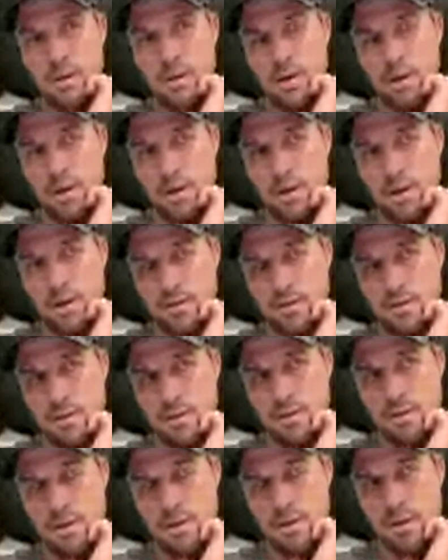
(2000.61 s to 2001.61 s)

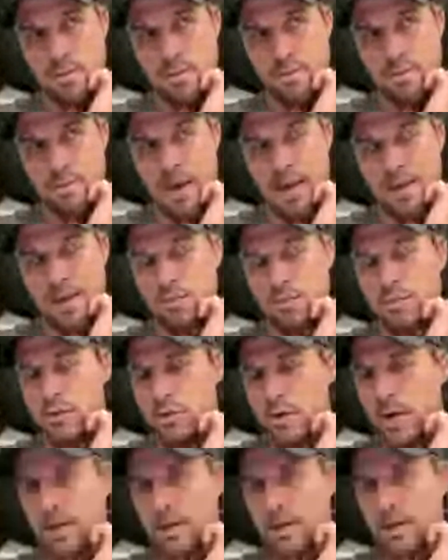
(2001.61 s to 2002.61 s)
battle with
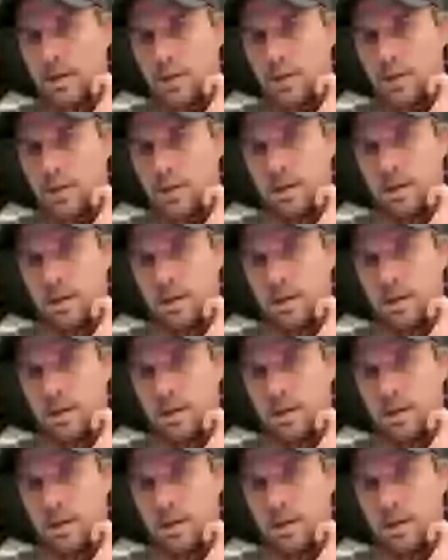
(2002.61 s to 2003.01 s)
drug addiction.